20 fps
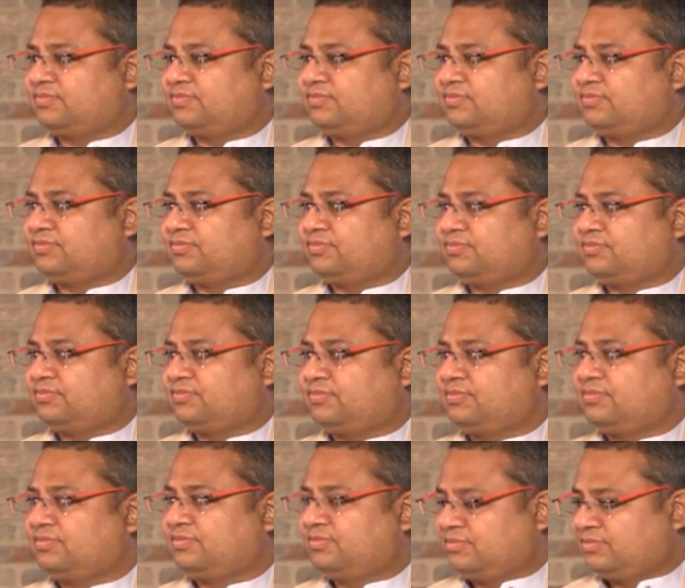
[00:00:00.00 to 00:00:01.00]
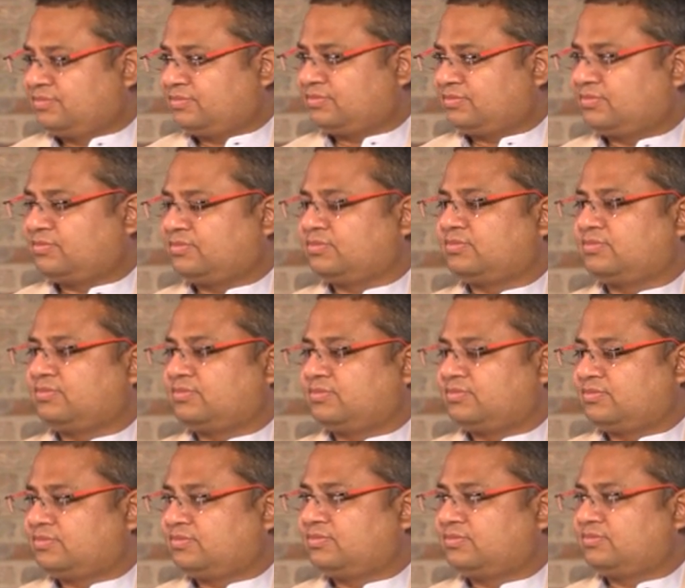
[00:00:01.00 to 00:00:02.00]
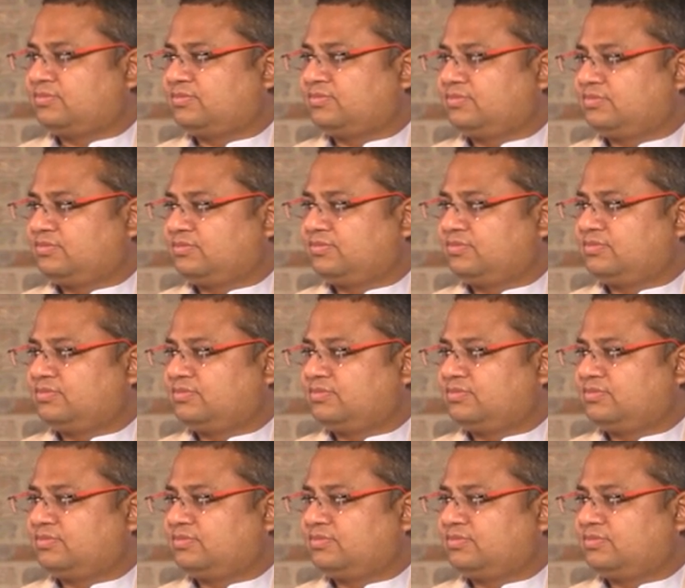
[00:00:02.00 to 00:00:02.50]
[no speech]